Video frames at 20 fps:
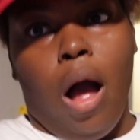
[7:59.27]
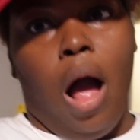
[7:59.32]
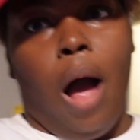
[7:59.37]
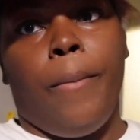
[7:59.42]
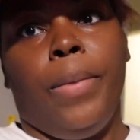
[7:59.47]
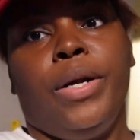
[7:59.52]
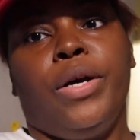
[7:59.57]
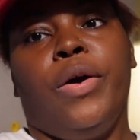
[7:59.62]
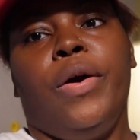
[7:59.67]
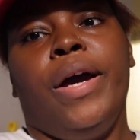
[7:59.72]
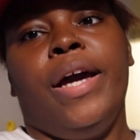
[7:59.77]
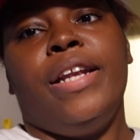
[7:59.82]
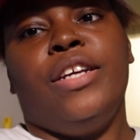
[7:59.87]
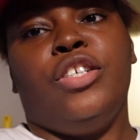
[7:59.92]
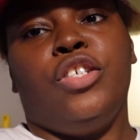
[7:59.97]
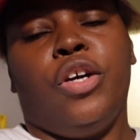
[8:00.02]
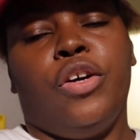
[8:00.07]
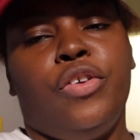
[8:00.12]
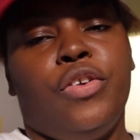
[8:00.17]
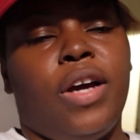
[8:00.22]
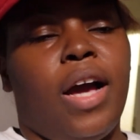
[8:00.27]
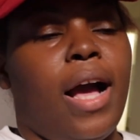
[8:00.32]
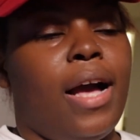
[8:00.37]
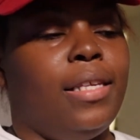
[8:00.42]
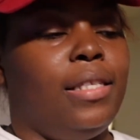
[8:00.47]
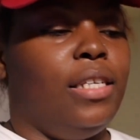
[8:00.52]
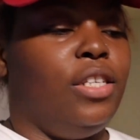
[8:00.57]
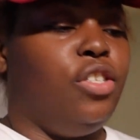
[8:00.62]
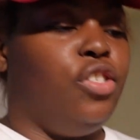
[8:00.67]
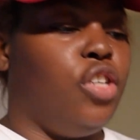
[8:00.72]
I'm going to go ahead and show you
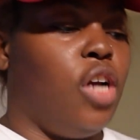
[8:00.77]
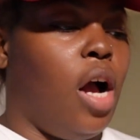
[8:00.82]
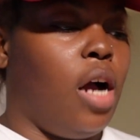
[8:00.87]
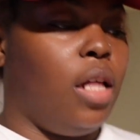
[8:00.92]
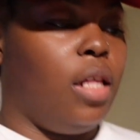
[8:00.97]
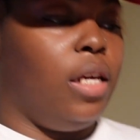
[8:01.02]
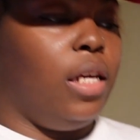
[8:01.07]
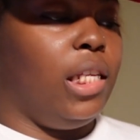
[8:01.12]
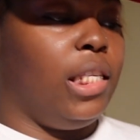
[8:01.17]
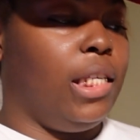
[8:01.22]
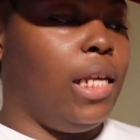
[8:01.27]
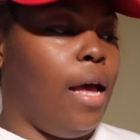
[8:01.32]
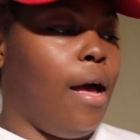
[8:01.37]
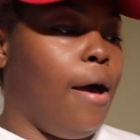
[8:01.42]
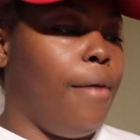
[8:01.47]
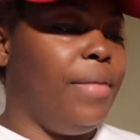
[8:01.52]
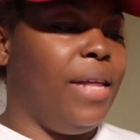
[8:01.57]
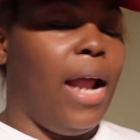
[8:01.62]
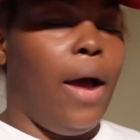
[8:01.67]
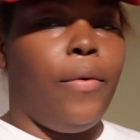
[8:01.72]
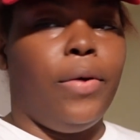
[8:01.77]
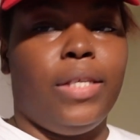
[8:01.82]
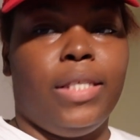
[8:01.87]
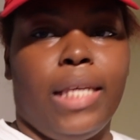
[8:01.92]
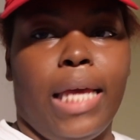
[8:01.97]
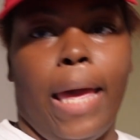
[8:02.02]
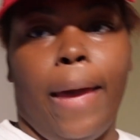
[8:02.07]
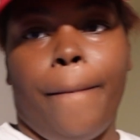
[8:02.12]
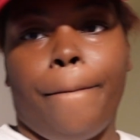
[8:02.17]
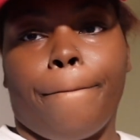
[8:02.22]
guys these chocolates um, that I was
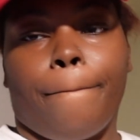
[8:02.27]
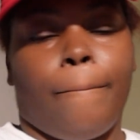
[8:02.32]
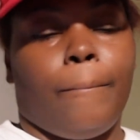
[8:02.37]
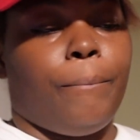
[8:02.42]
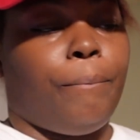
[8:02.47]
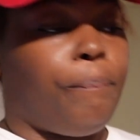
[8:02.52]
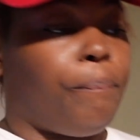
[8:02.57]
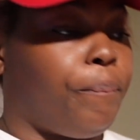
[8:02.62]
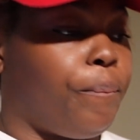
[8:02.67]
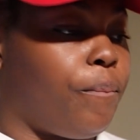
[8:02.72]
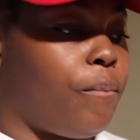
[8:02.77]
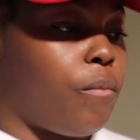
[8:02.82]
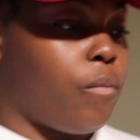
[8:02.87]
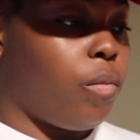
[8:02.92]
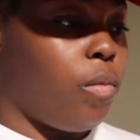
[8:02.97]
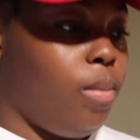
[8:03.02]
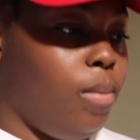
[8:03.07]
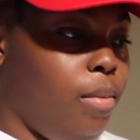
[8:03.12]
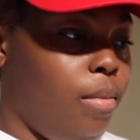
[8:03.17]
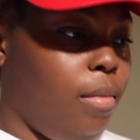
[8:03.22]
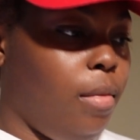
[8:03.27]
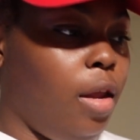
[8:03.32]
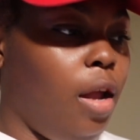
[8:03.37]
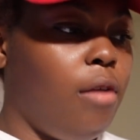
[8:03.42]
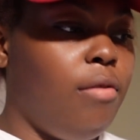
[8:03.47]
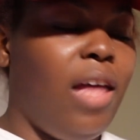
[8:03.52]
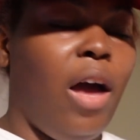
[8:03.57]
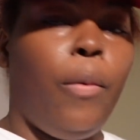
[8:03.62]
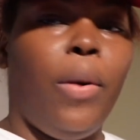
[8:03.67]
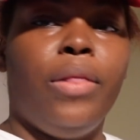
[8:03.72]
sent.
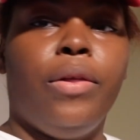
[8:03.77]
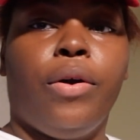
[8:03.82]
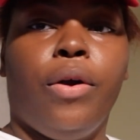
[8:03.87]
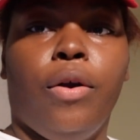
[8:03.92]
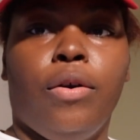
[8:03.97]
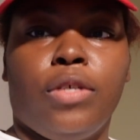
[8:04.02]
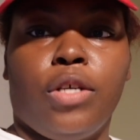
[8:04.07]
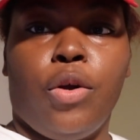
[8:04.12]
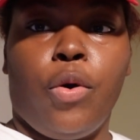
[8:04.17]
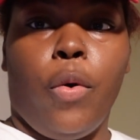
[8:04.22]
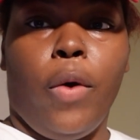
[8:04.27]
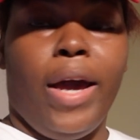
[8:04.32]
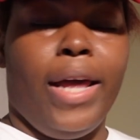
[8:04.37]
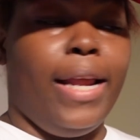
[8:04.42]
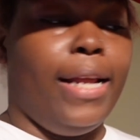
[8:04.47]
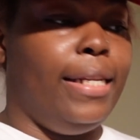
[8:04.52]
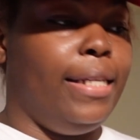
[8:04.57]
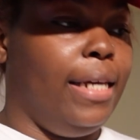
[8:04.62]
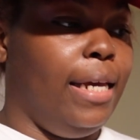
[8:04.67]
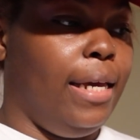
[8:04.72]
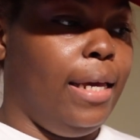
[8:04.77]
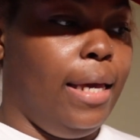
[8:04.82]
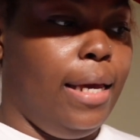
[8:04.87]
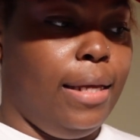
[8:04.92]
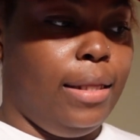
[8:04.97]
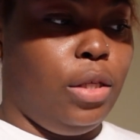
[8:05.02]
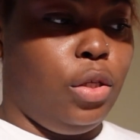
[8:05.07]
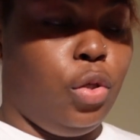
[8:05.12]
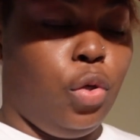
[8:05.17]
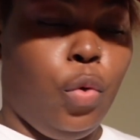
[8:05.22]
That way the girls can go ahead and dig
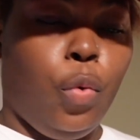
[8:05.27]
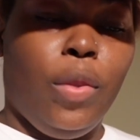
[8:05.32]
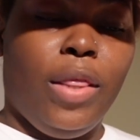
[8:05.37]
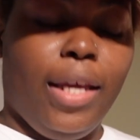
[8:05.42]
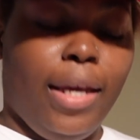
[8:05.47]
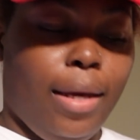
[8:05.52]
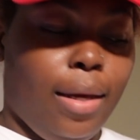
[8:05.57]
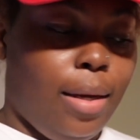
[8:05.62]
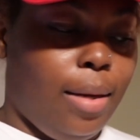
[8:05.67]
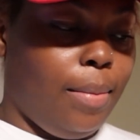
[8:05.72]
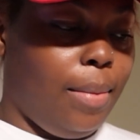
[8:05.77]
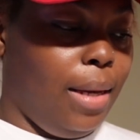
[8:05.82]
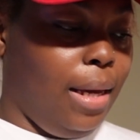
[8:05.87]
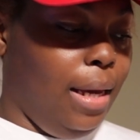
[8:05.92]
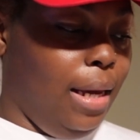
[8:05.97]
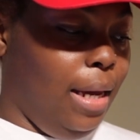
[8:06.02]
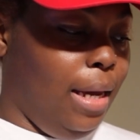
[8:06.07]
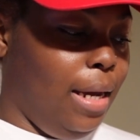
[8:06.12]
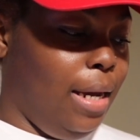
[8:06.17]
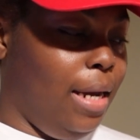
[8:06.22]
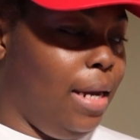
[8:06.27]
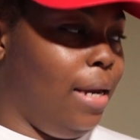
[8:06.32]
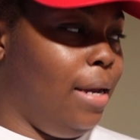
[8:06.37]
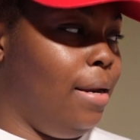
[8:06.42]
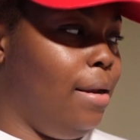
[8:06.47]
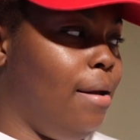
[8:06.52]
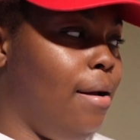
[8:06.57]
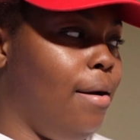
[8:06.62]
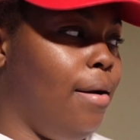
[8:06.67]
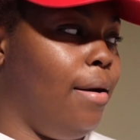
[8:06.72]
into them
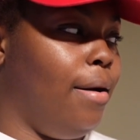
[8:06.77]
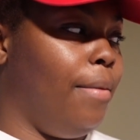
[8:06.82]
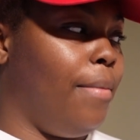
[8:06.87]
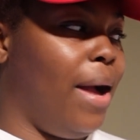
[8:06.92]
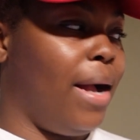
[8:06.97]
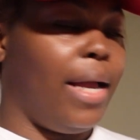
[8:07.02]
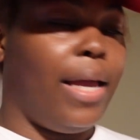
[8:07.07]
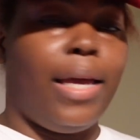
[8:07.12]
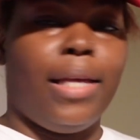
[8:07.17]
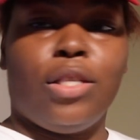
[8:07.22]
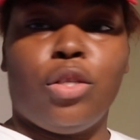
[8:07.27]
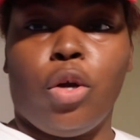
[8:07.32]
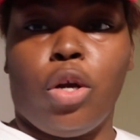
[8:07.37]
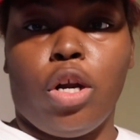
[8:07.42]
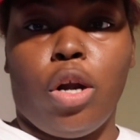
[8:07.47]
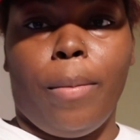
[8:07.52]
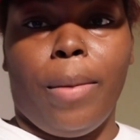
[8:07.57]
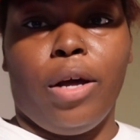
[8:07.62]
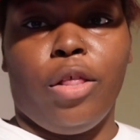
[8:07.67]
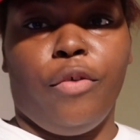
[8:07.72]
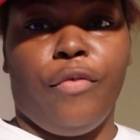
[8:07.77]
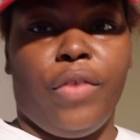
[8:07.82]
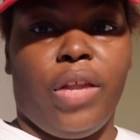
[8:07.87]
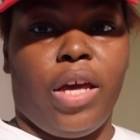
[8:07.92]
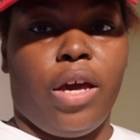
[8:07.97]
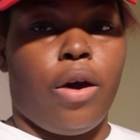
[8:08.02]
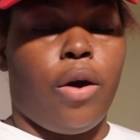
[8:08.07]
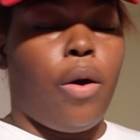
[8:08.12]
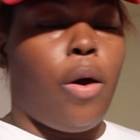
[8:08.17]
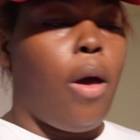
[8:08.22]
and um, I can get started on my other
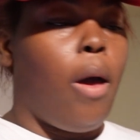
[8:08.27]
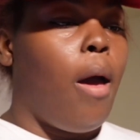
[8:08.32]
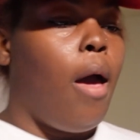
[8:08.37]
video.